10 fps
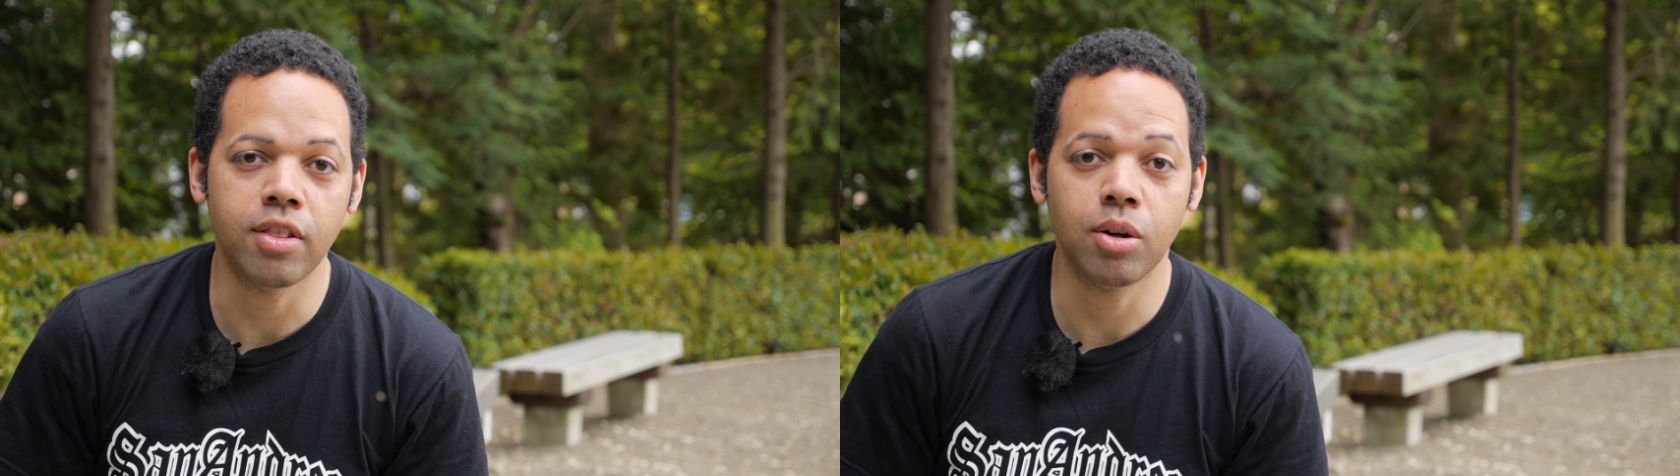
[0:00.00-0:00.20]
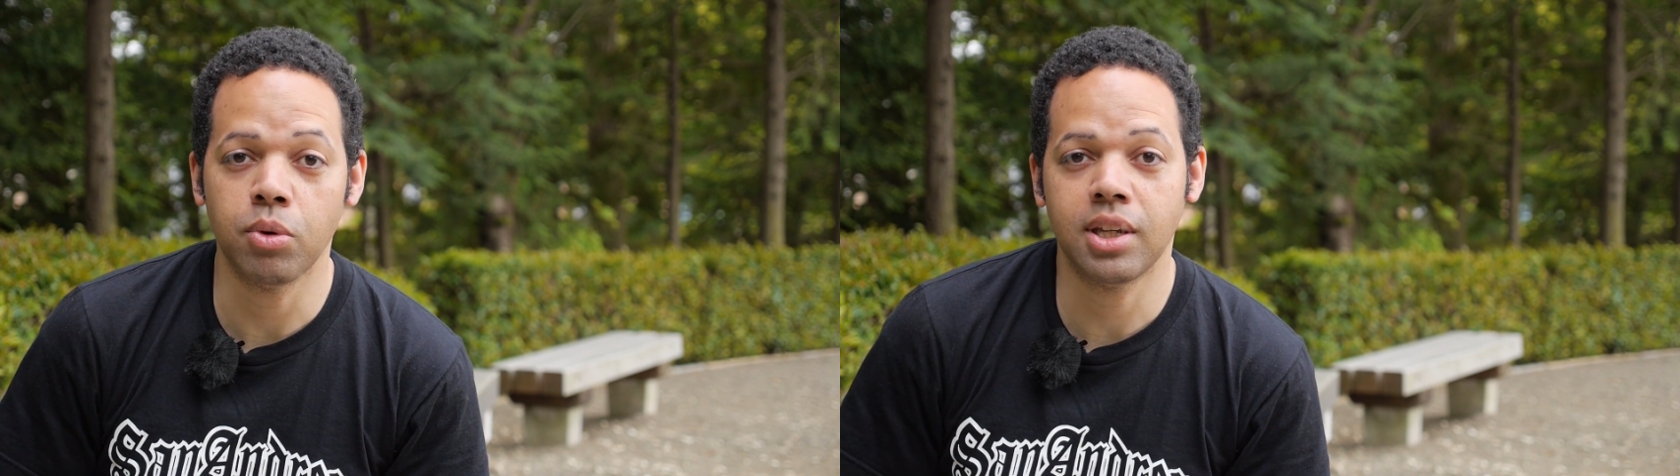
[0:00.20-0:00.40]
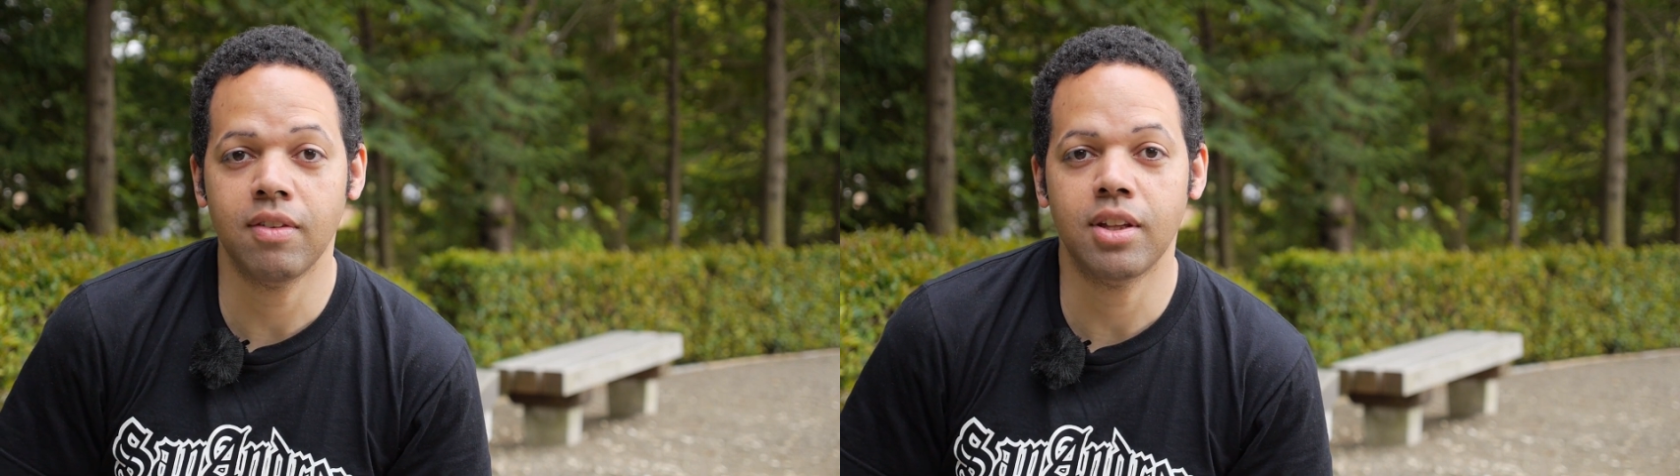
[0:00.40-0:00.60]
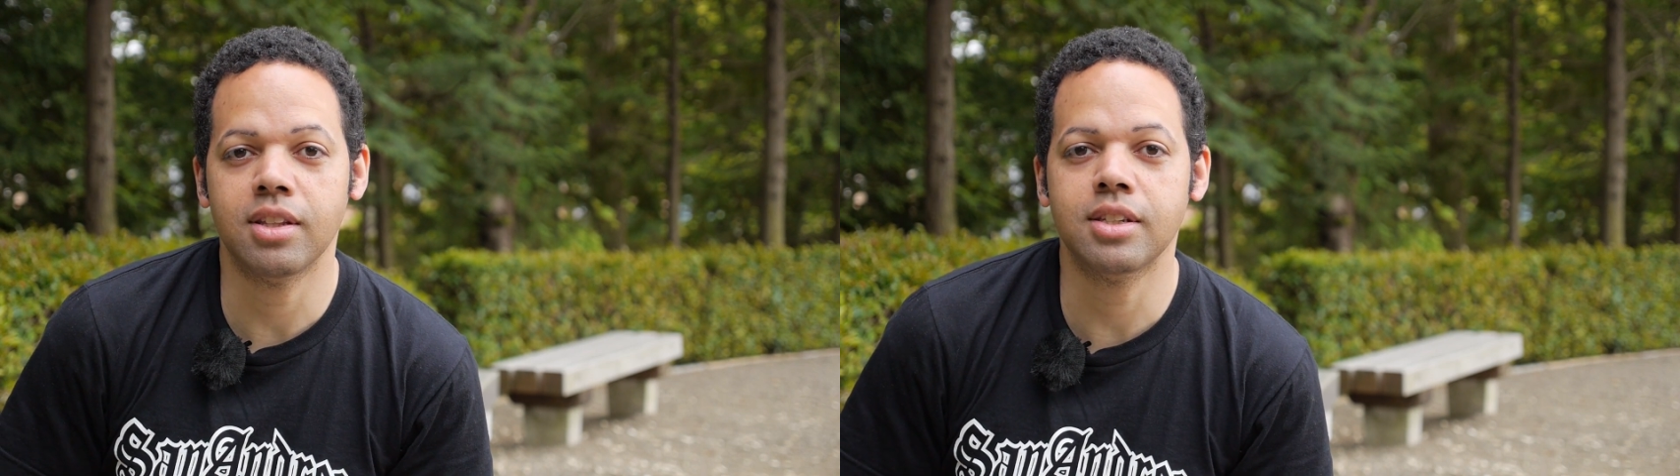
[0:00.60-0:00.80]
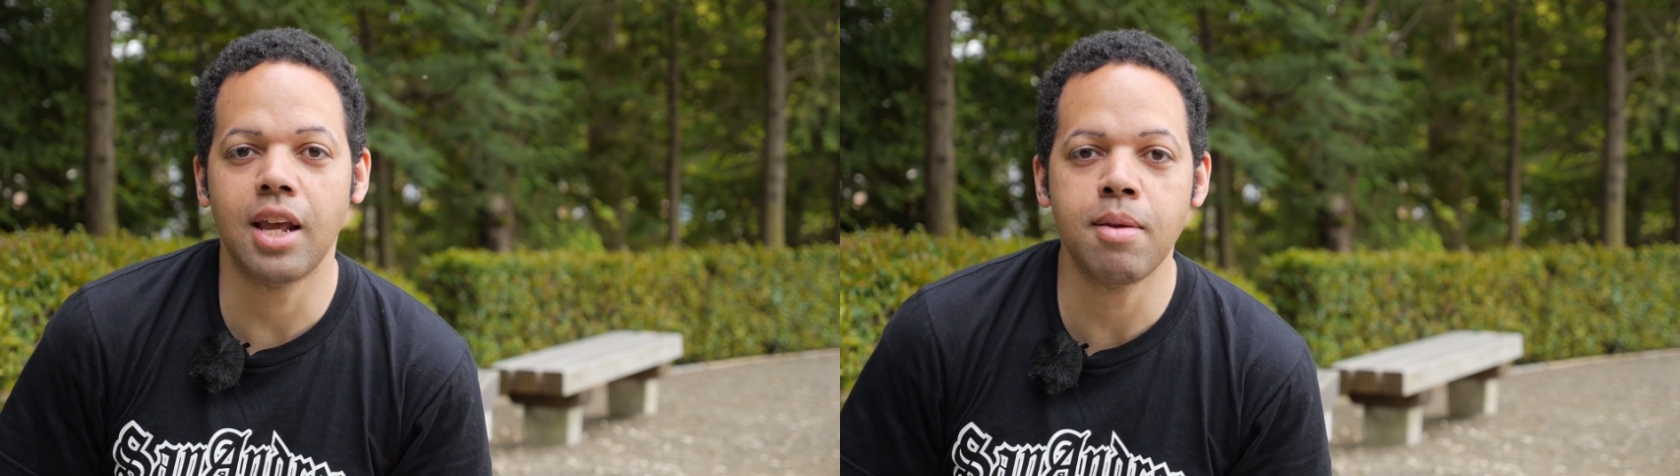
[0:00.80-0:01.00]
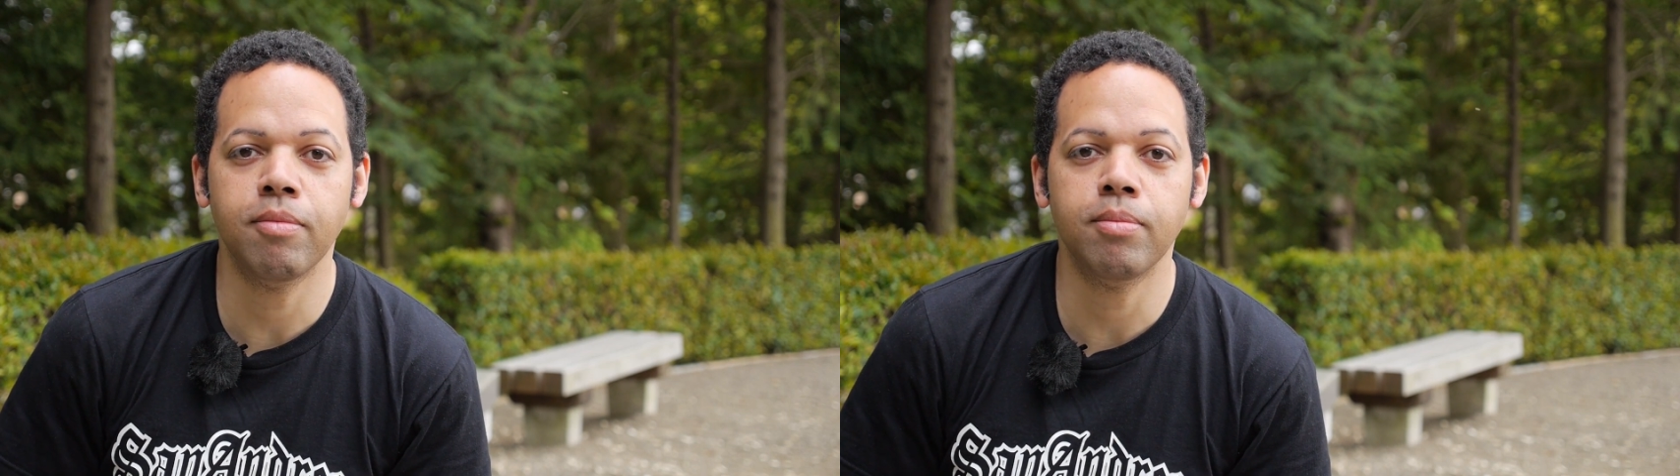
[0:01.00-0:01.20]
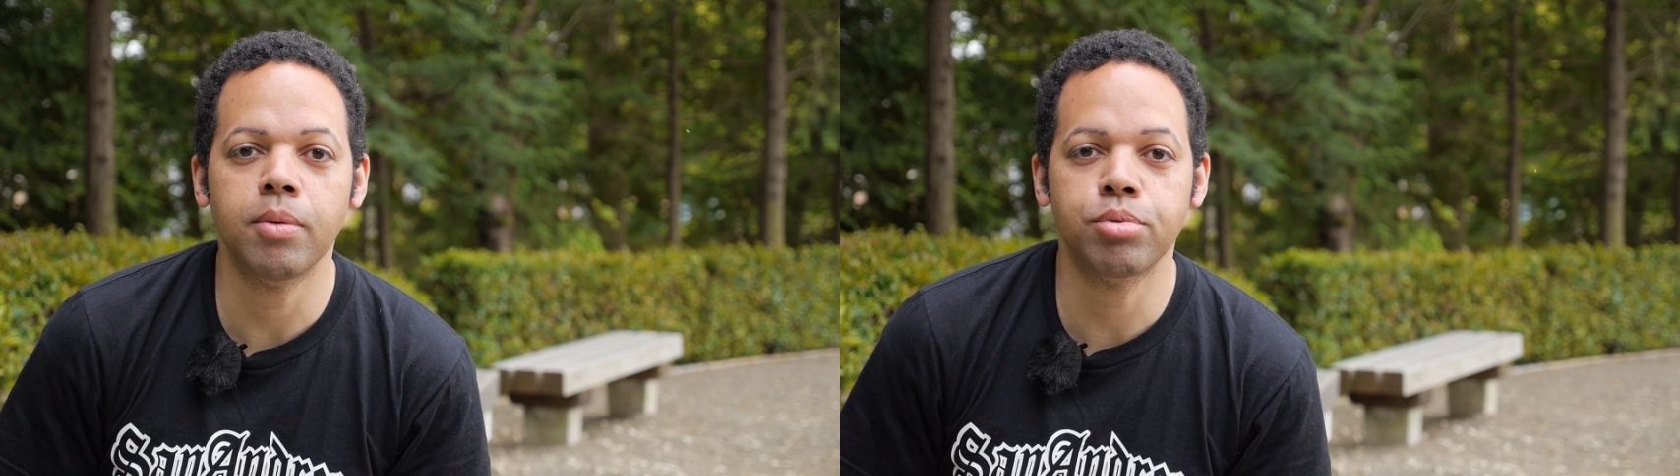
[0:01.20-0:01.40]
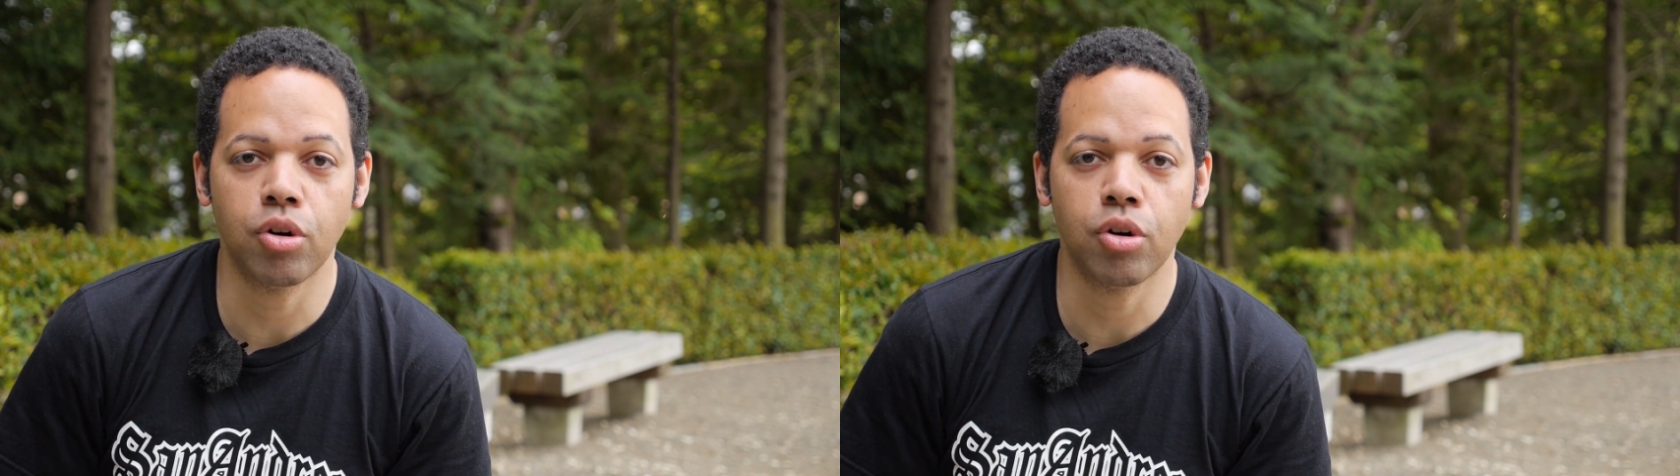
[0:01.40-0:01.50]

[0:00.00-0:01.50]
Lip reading: it that would give it the same